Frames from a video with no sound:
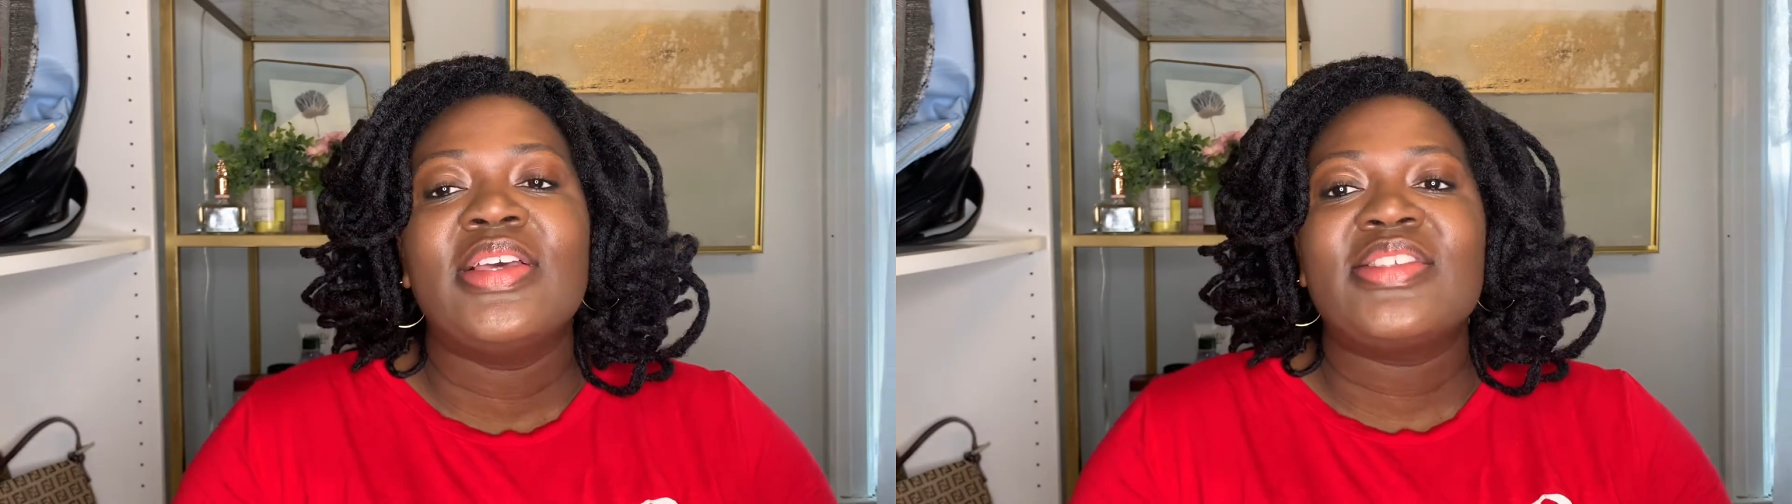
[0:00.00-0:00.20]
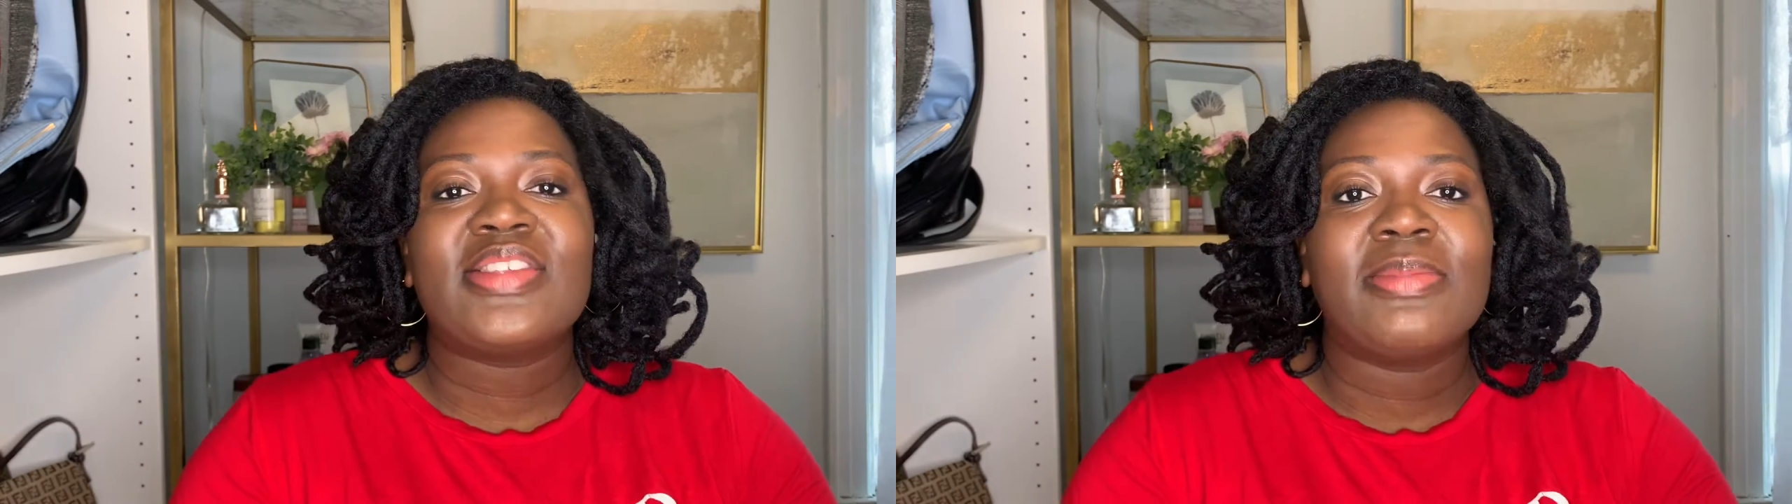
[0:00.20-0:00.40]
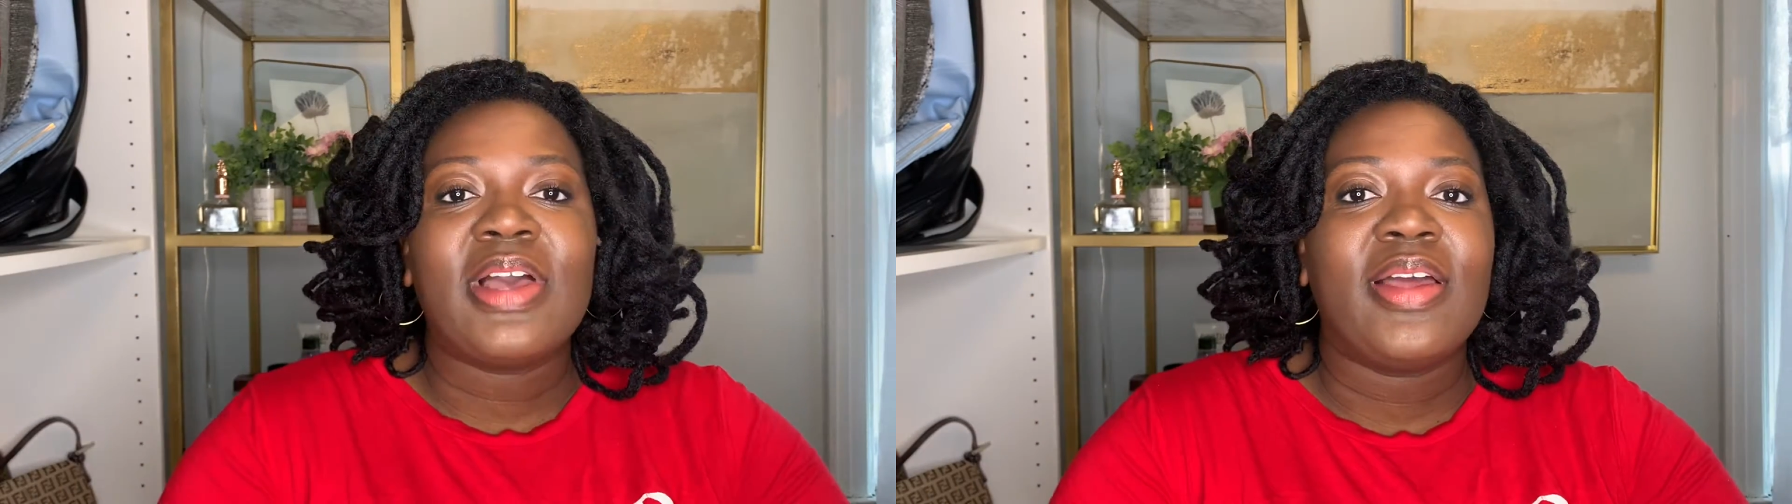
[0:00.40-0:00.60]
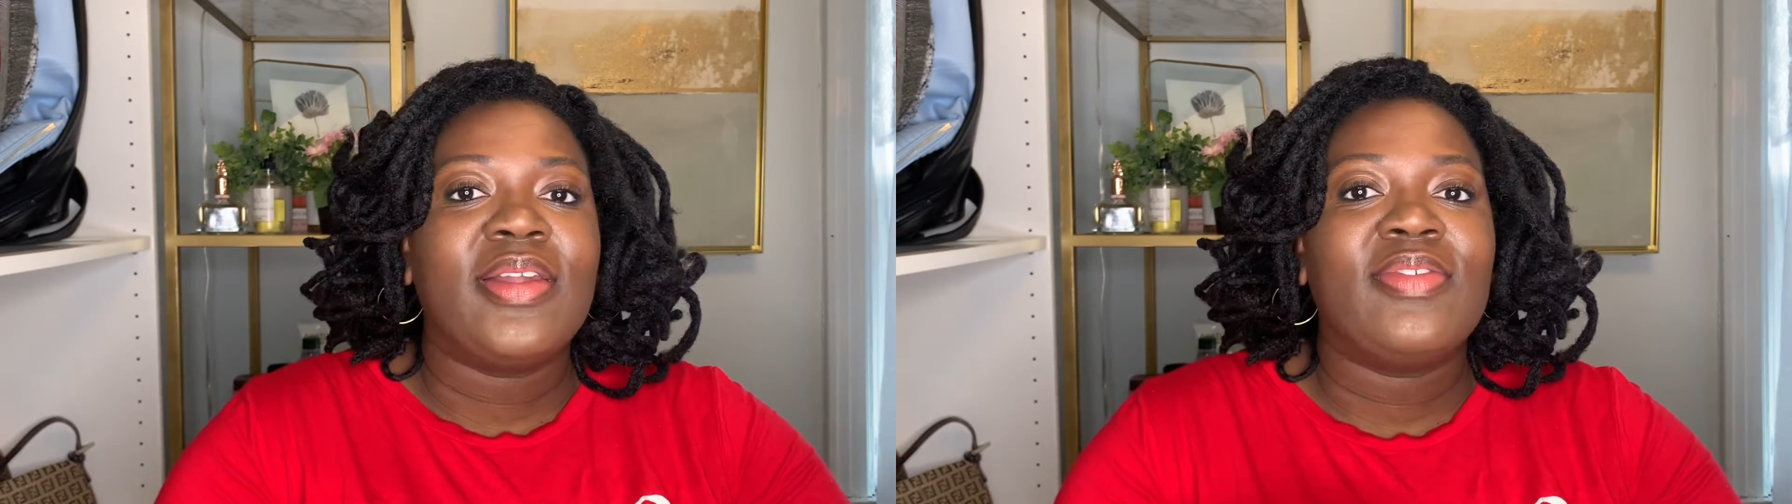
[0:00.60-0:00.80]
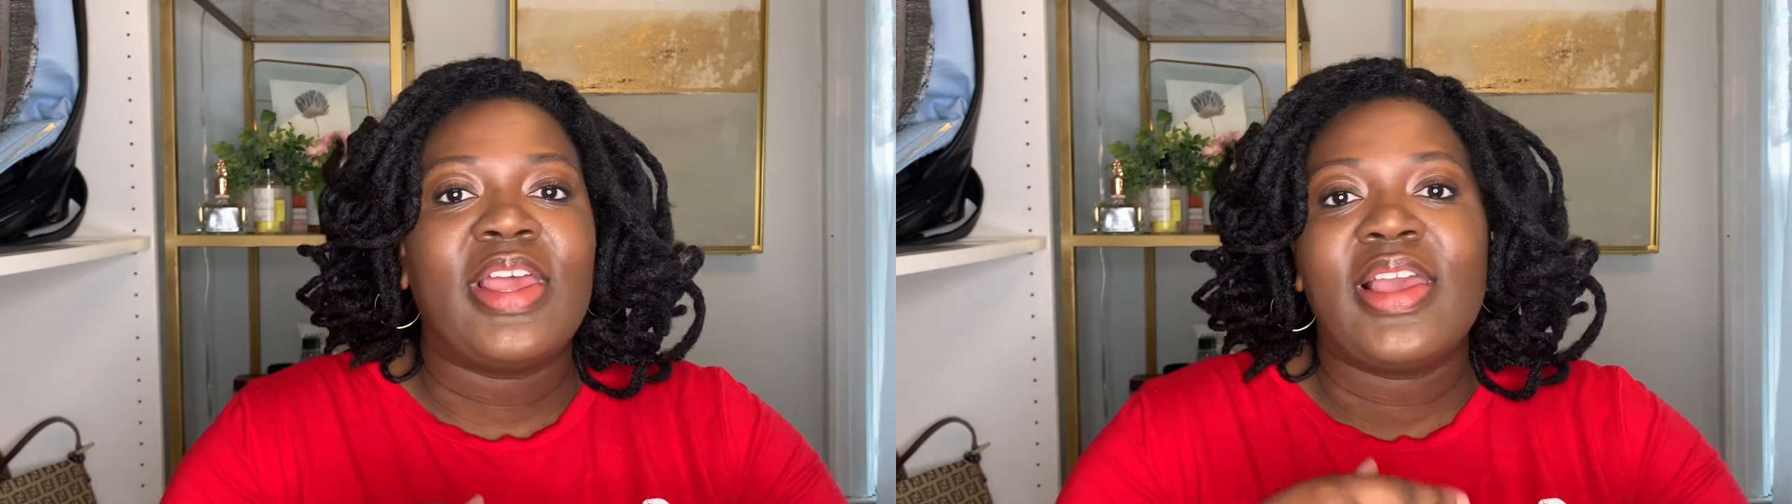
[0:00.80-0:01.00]
some kind
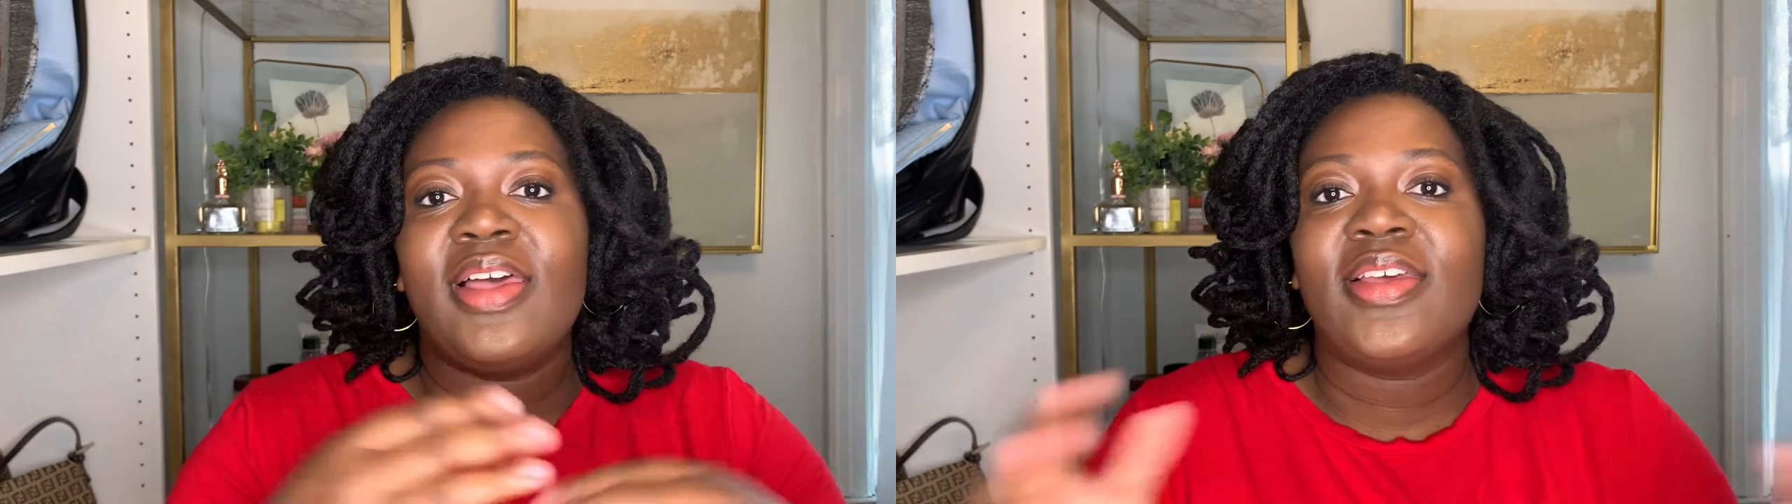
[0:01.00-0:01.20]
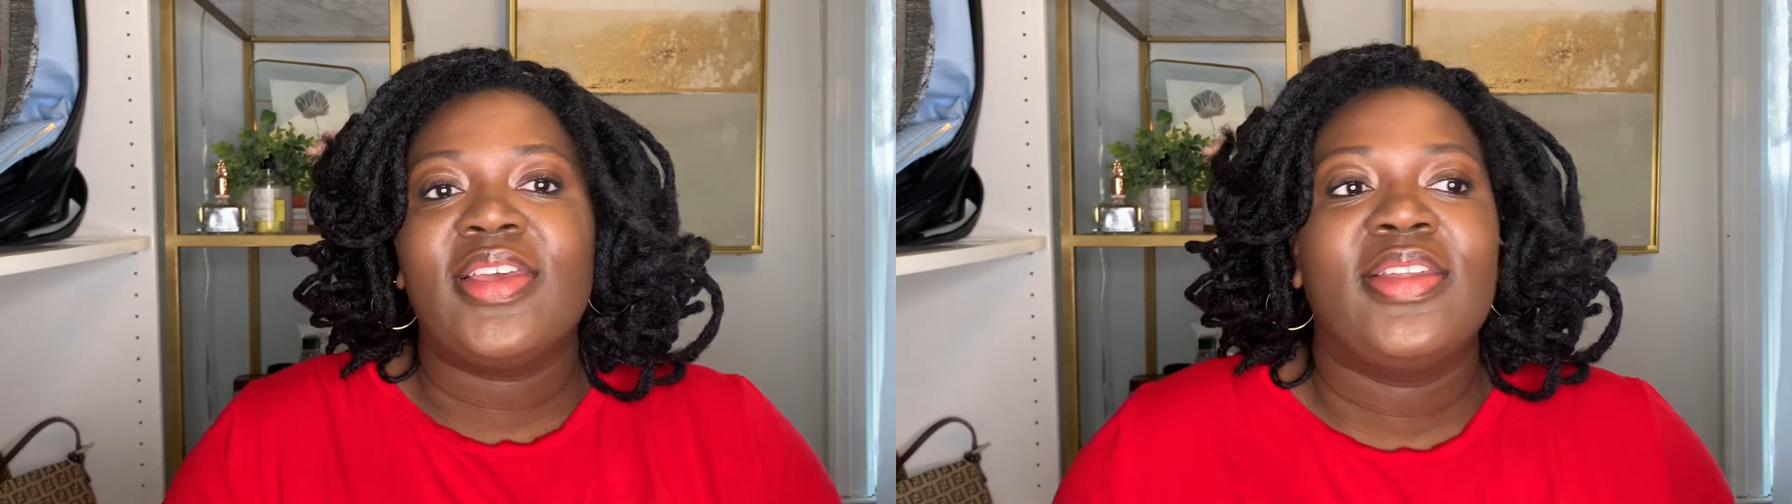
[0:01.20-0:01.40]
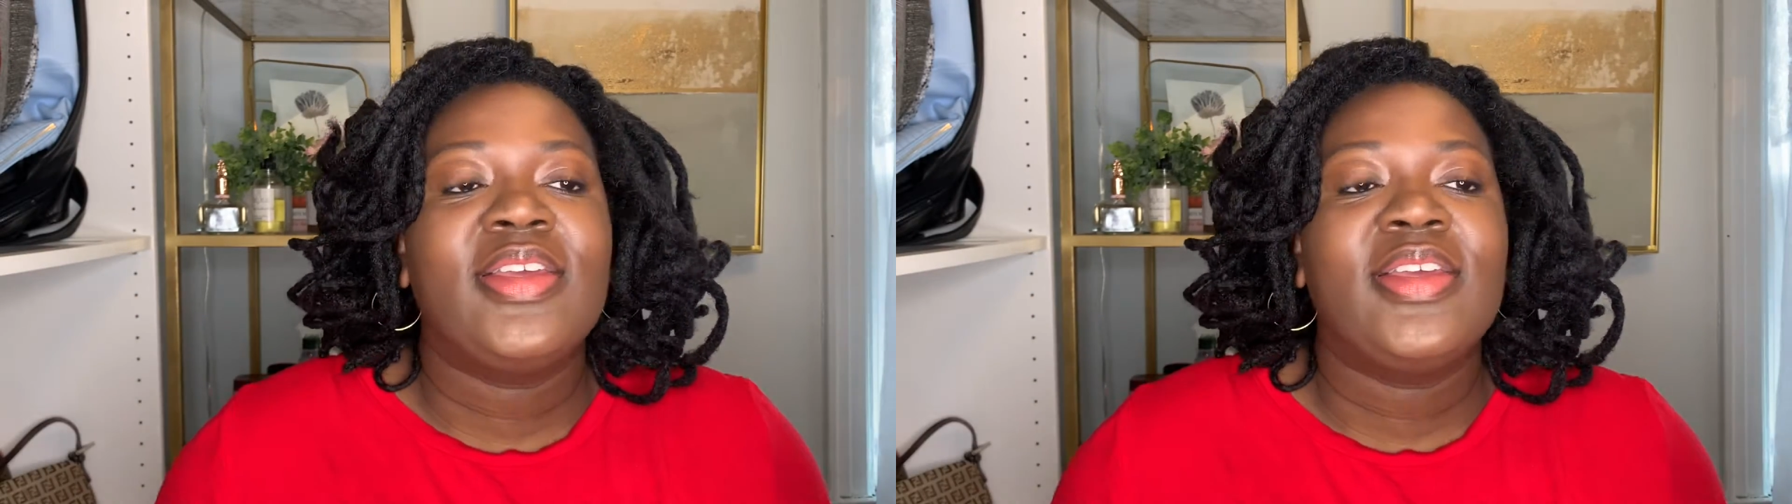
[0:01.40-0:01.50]
of like elegant